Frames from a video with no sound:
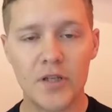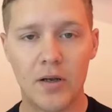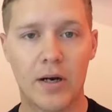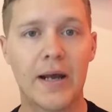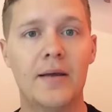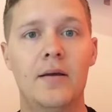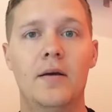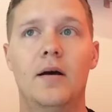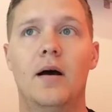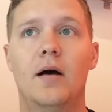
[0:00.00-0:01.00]
all right.
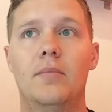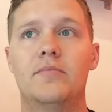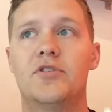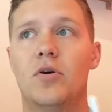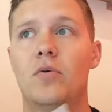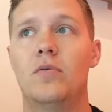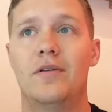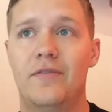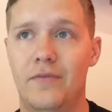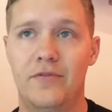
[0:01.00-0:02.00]
So
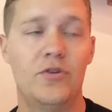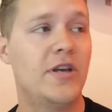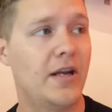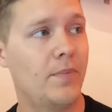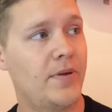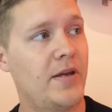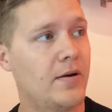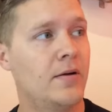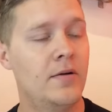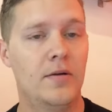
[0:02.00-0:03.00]
if you get up
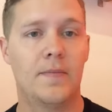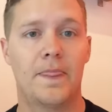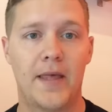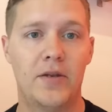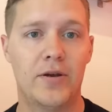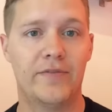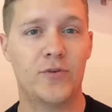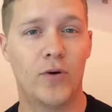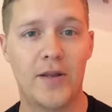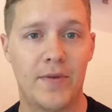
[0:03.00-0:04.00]
here and you have
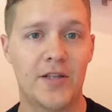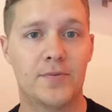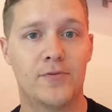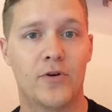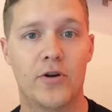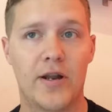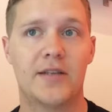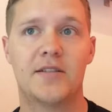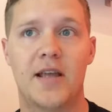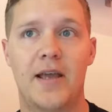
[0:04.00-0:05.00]
20 minutes before your
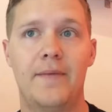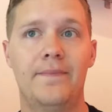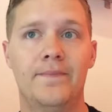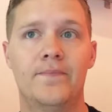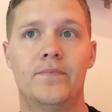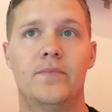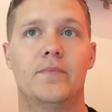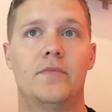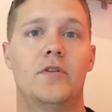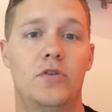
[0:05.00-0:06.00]
next game,
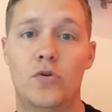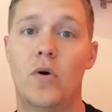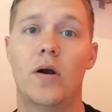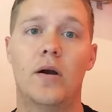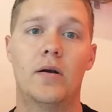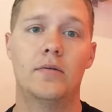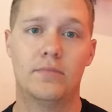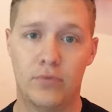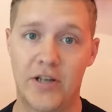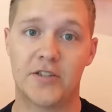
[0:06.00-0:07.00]
you are
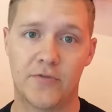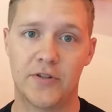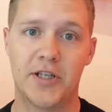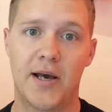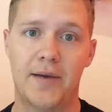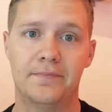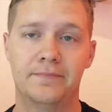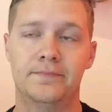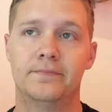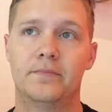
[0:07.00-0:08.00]
pressed for time.
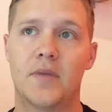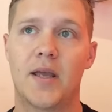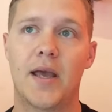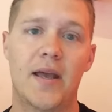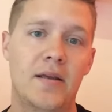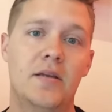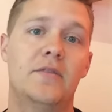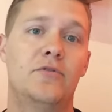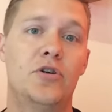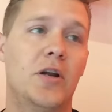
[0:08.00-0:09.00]
Okay,
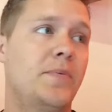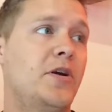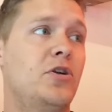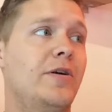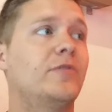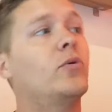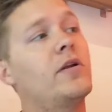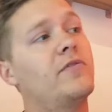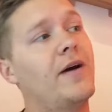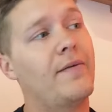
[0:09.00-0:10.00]
if you get up here and you have
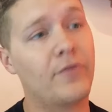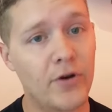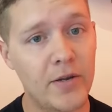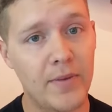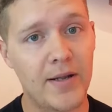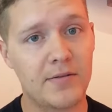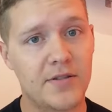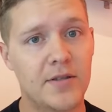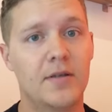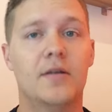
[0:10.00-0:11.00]
25, 30
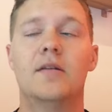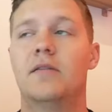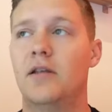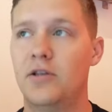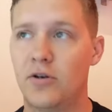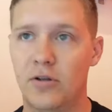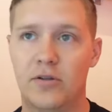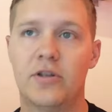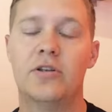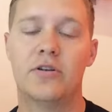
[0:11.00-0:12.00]
minutes, then
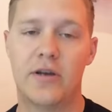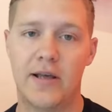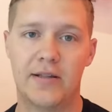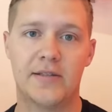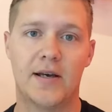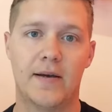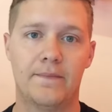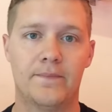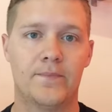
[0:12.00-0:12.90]
you're ahead of time.